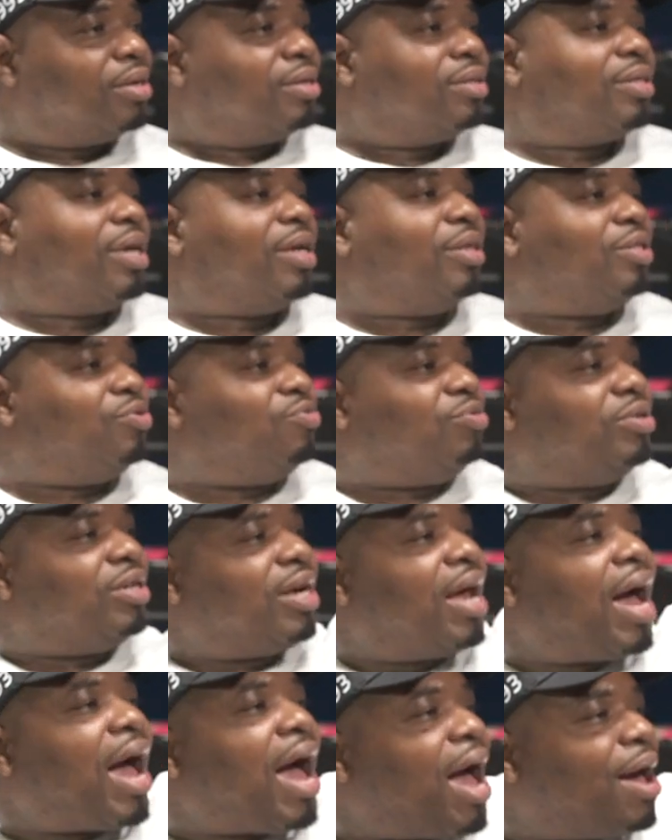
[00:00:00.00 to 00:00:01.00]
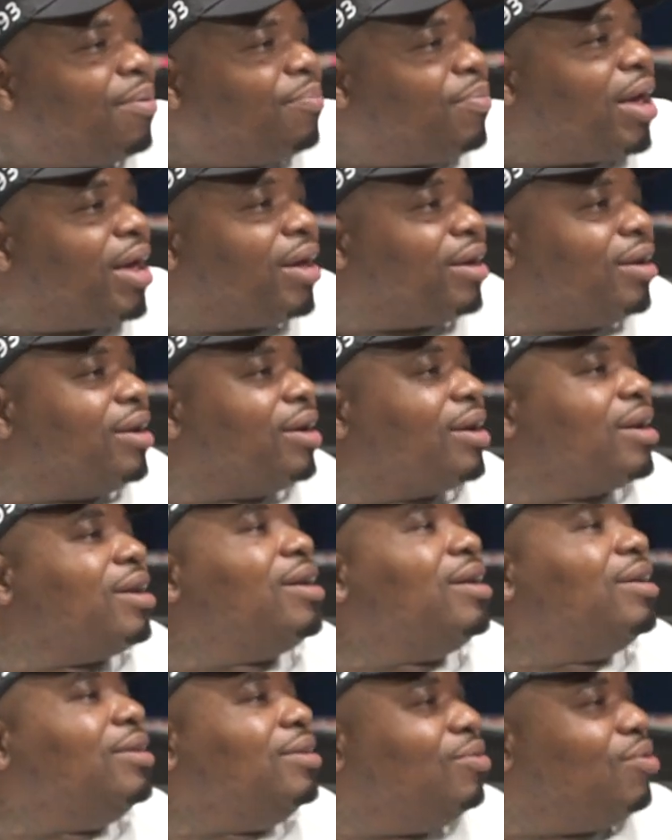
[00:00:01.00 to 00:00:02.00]
Saying you just hide back in the
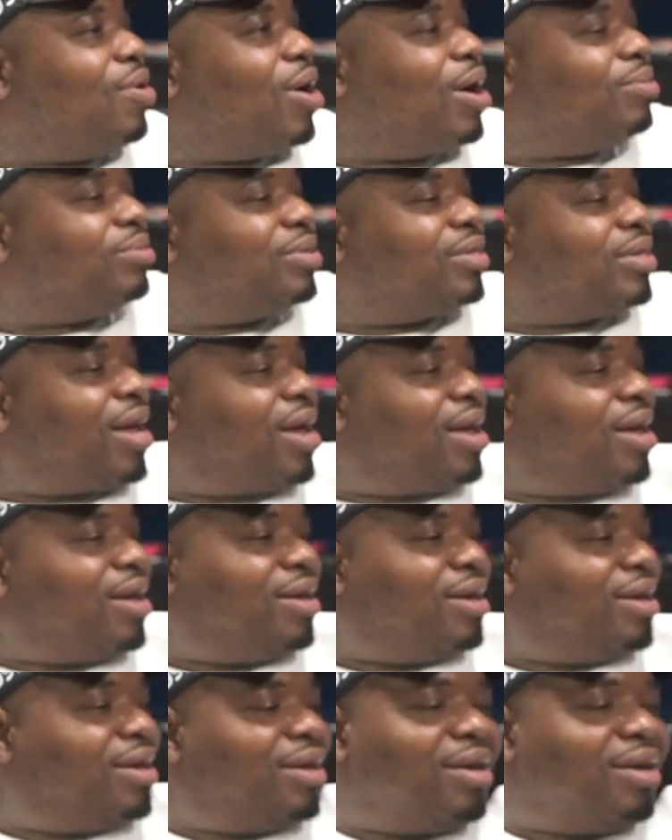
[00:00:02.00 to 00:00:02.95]
cut, you know what I'm saying?